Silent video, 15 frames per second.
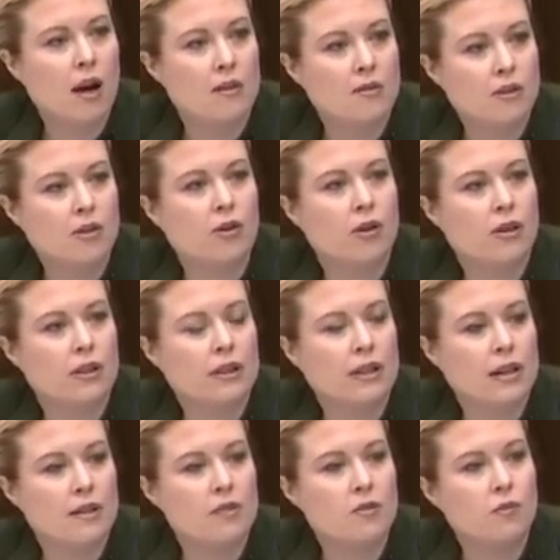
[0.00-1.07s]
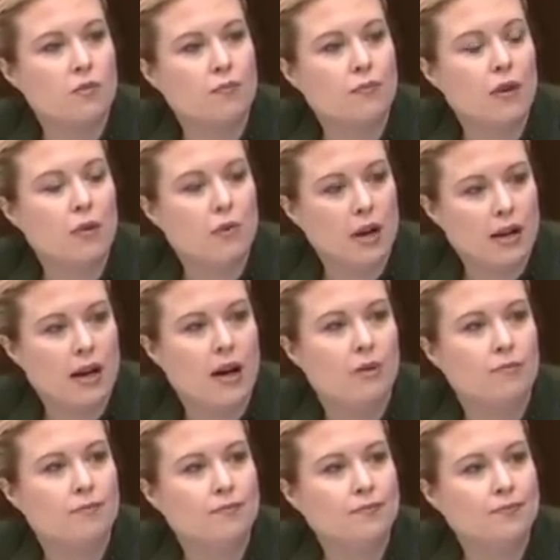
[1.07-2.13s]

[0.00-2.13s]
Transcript: as it currently is right now?